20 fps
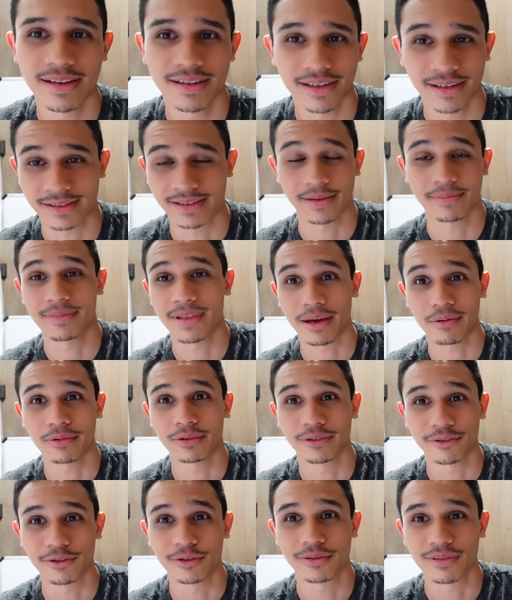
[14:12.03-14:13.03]
except that
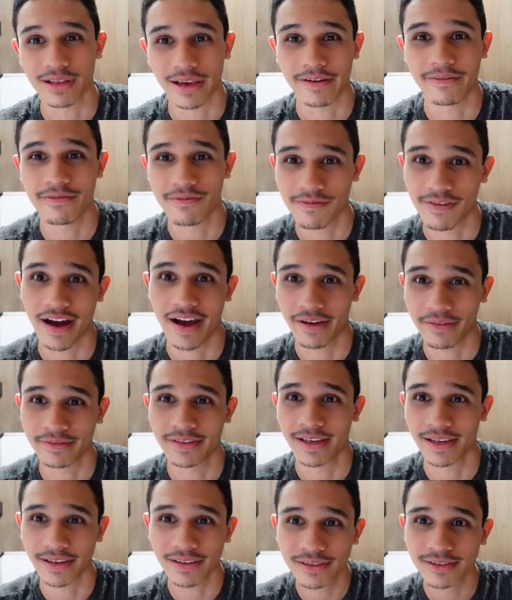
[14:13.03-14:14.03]
one took like 5
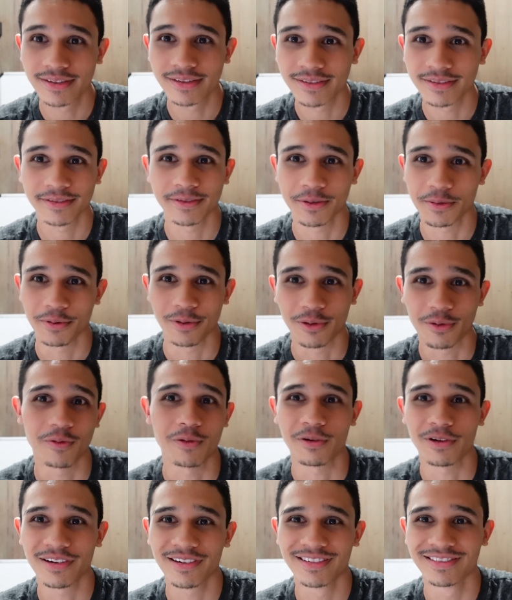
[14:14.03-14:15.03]
takes to
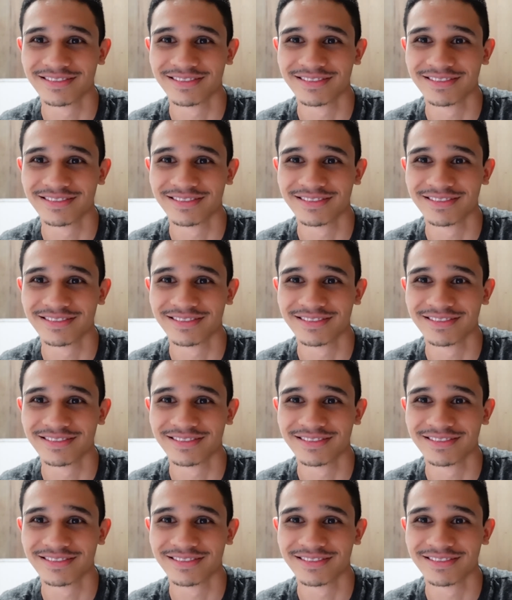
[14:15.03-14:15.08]
record.